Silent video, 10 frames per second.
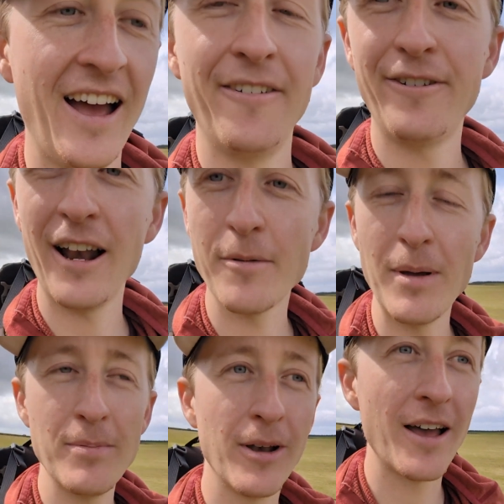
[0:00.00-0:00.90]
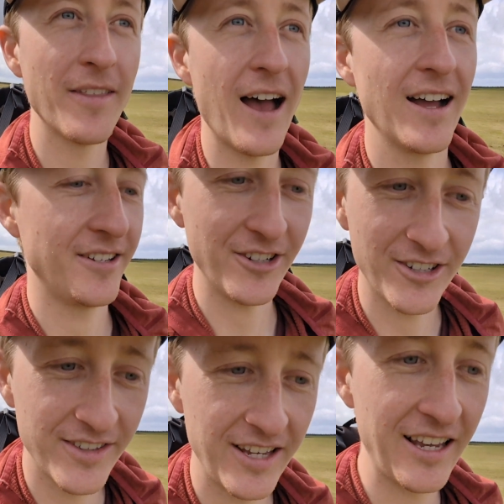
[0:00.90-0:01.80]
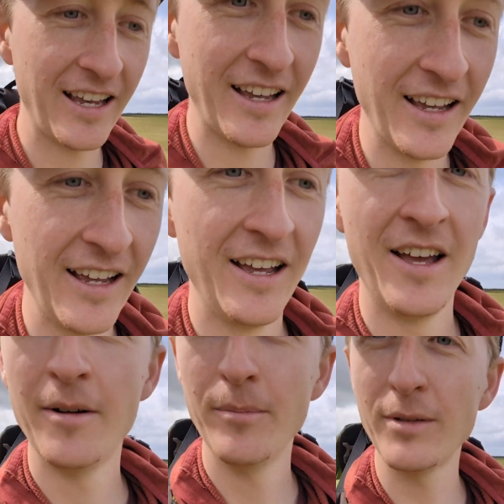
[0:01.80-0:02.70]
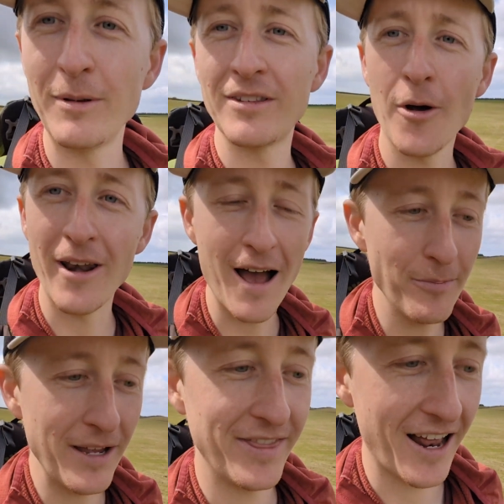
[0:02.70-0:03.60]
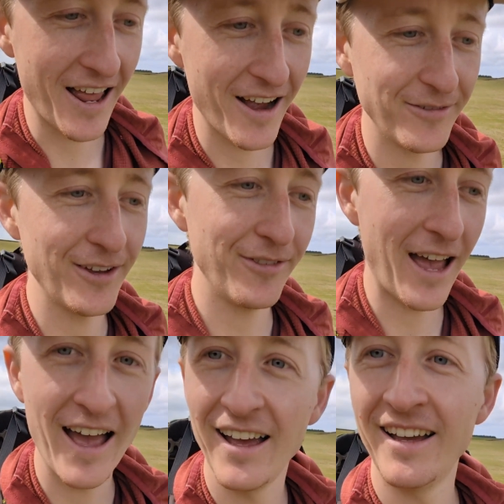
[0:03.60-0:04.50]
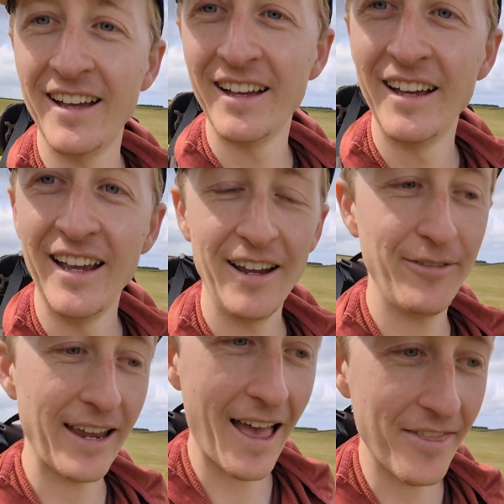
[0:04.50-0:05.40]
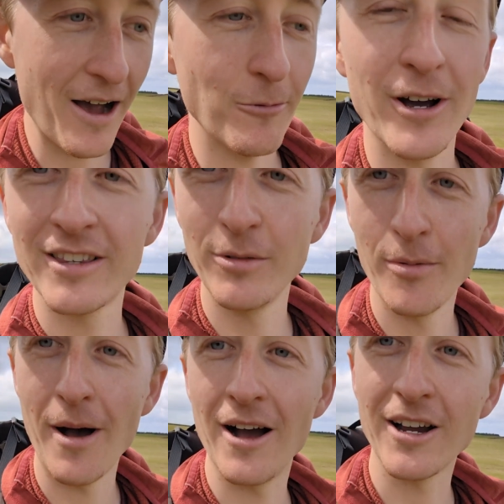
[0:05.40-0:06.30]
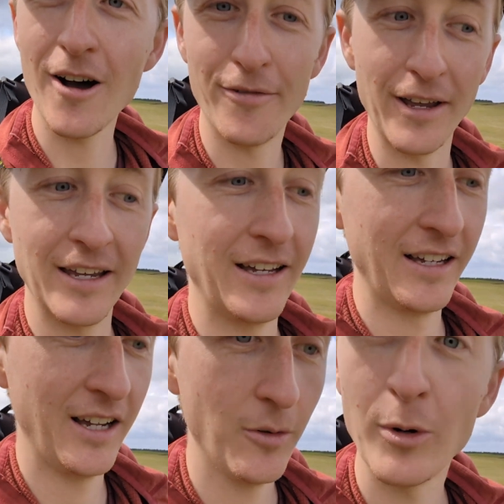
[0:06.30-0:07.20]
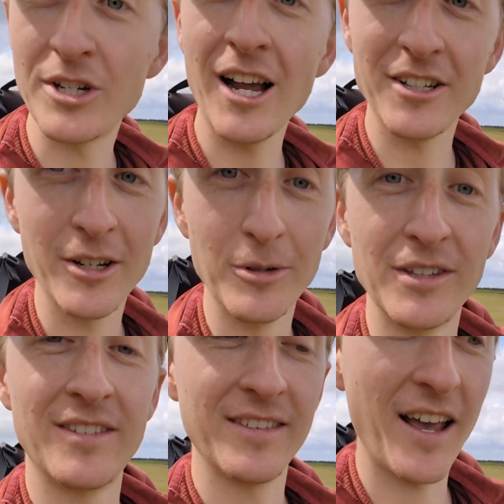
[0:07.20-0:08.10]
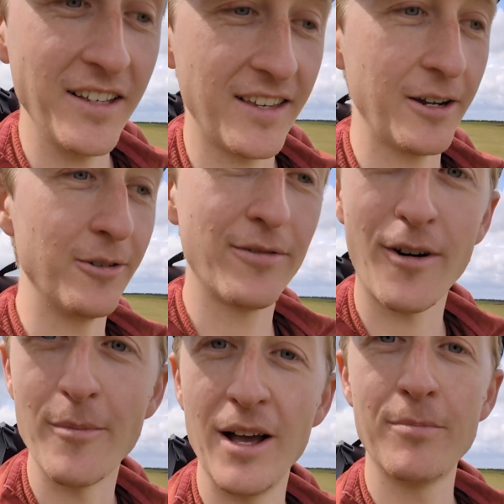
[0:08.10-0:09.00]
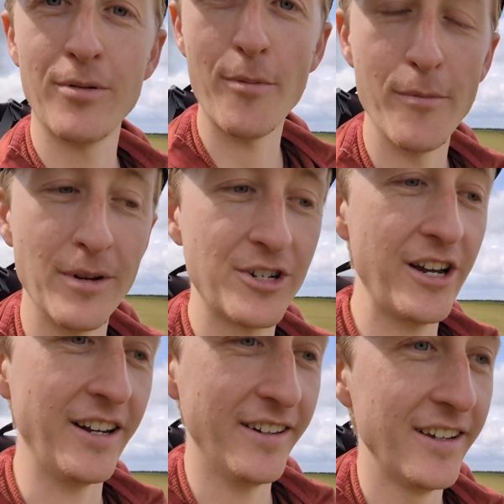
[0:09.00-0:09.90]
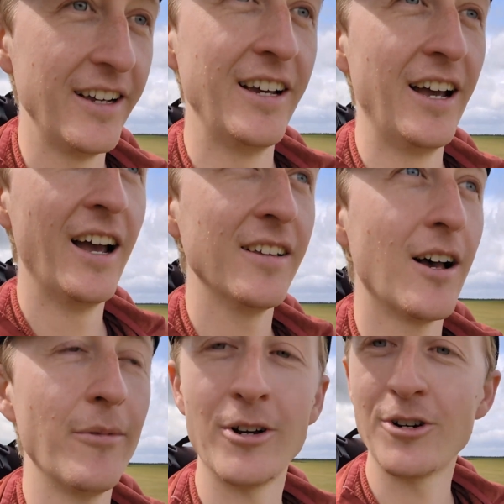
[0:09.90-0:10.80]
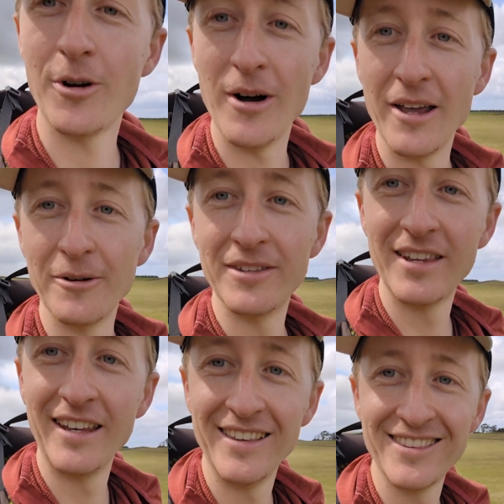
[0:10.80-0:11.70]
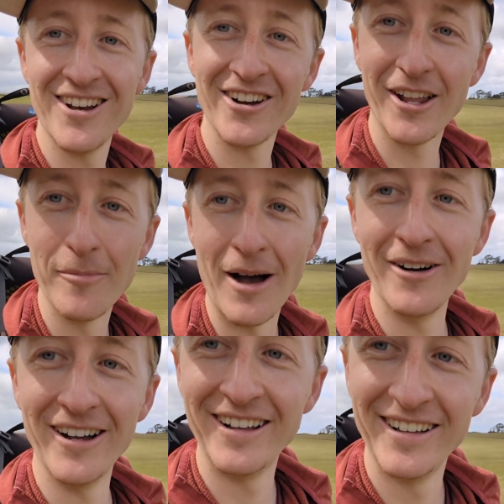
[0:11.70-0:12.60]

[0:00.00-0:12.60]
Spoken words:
feel like people like that just must be so unhappy in their lives if they get that worked up about a coffee, which actually was tasty. It was from a proper machine. So I'm not sure what he was talking about.